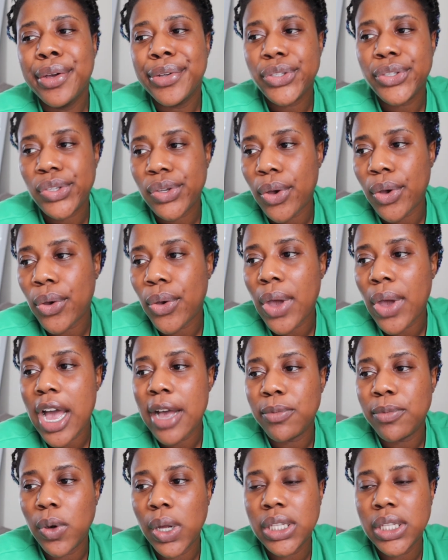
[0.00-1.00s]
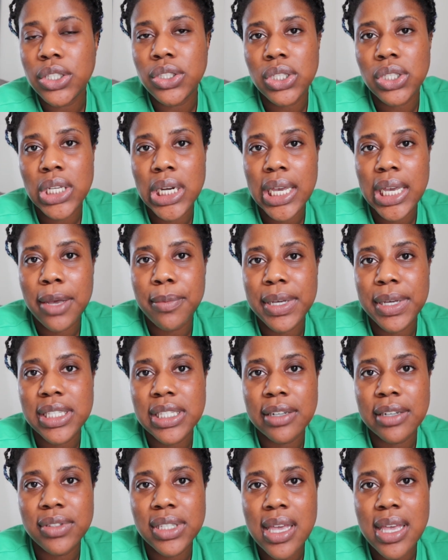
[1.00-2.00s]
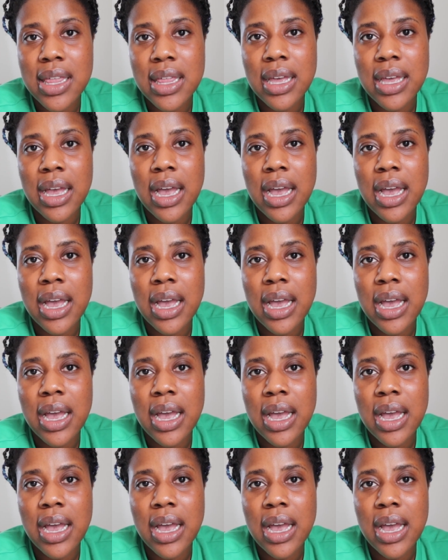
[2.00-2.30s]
So I'm quickly just going to get my stuff together.